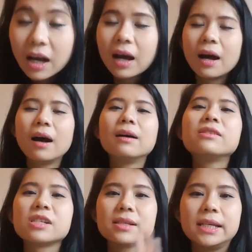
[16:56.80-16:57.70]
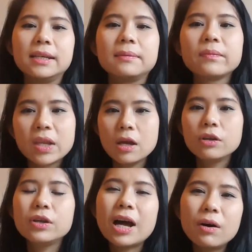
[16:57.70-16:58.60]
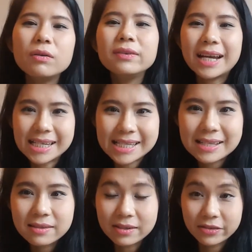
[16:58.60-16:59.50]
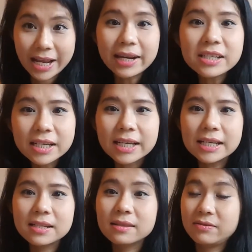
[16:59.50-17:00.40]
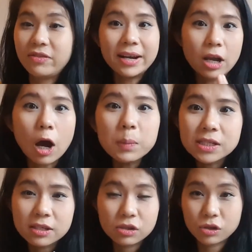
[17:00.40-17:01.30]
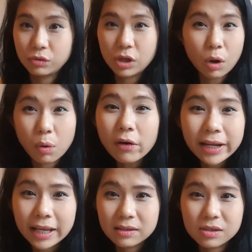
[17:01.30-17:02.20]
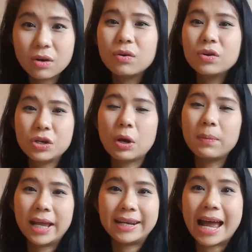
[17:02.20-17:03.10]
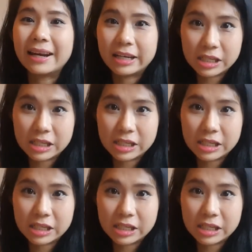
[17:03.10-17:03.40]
no, just kidding. You know, that's the reality is very opposite to your worrying. So don't let that